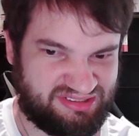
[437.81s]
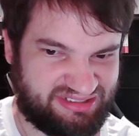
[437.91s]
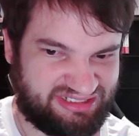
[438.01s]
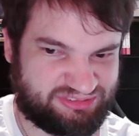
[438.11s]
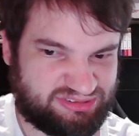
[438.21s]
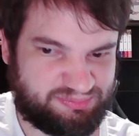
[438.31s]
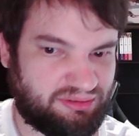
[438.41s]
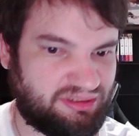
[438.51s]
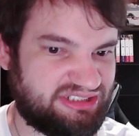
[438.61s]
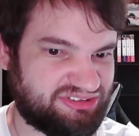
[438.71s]
that's what's
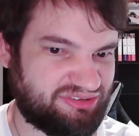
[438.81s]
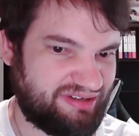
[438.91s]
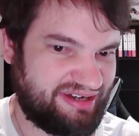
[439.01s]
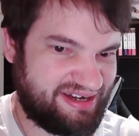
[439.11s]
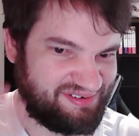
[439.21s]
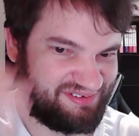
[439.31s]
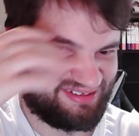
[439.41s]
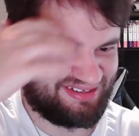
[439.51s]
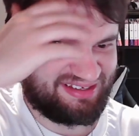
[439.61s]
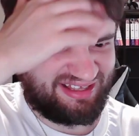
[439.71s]
been lost to her, and
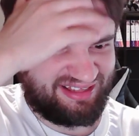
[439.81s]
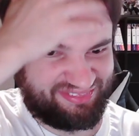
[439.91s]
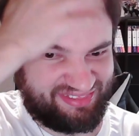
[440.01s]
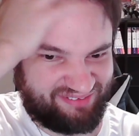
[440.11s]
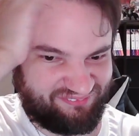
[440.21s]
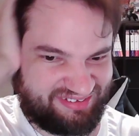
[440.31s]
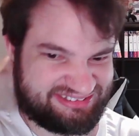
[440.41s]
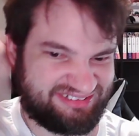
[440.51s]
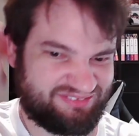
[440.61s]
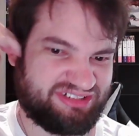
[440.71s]
that
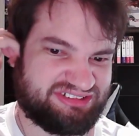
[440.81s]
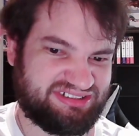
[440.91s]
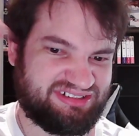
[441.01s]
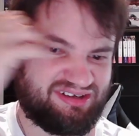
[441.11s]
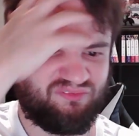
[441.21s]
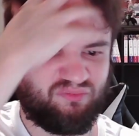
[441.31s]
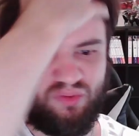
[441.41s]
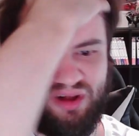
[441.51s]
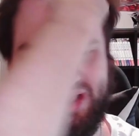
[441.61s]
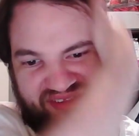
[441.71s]
raises the question of
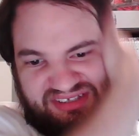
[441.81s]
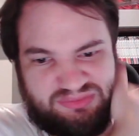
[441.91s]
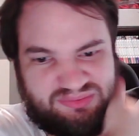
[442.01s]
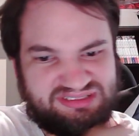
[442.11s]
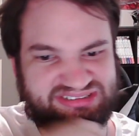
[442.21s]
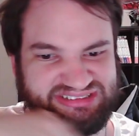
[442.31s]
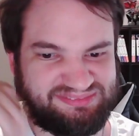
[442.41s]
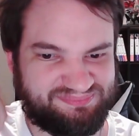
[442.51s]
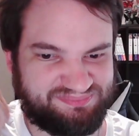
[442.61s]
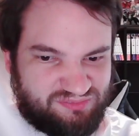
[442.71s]
why this
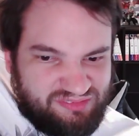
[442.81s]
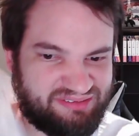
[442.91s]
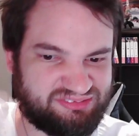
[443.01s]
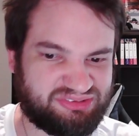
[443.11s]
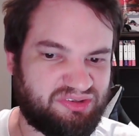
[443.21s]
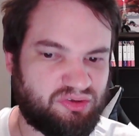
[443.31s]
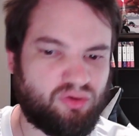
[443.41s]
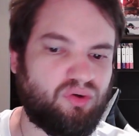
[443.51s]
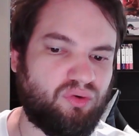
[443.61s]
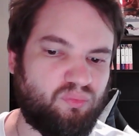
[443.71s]
was, why it was only
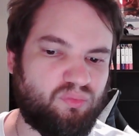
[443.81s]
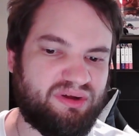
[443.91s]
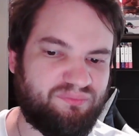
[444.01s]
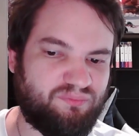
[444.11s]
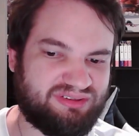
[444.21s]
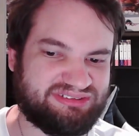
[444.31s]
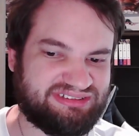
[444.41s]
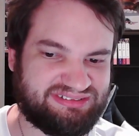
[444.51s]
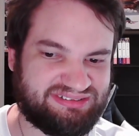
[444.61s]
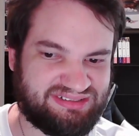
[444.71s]
her, what was
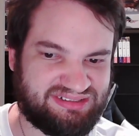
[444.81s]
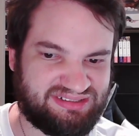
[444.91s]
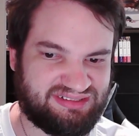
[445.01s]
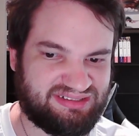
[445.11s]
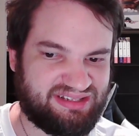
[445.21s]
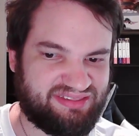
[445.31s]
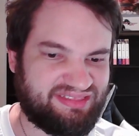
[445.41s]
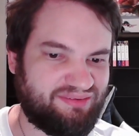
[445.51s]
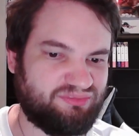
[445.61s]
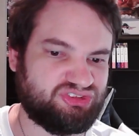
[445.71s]
it
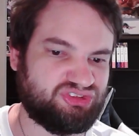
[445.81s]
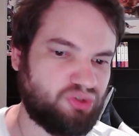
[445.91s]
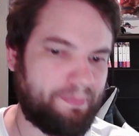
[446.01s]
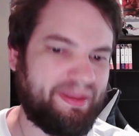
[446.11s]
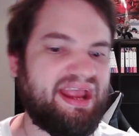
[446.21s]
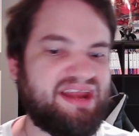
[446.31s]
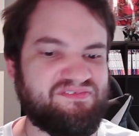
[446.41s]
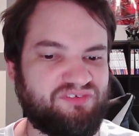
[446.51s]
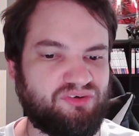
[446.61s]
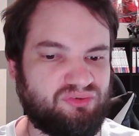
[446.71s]
that was so
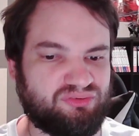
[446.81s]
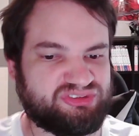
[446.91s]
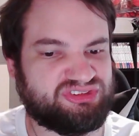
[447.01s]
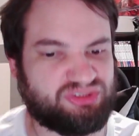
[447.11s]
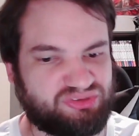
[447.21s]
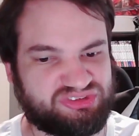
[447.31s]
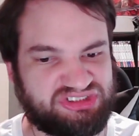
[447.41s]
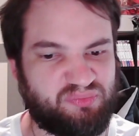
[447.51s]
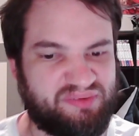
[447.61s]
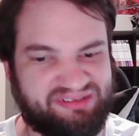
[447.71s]
painful, so
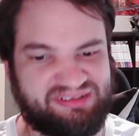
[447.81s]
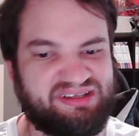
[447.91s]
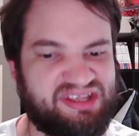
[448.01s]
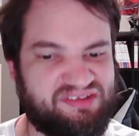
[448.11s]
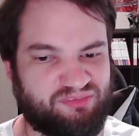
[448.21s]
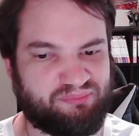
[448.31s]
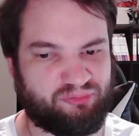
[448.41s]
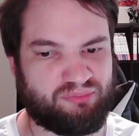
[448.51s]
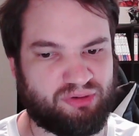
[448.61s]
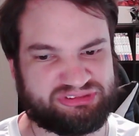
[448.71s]
she willingly gave up
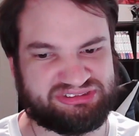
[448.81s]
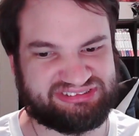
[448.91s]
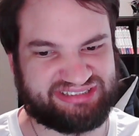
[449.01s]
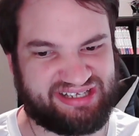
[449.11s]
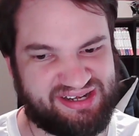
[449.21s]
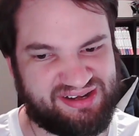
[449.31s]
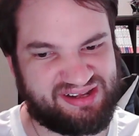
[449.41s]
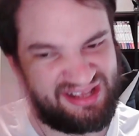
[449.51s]
her emotions. And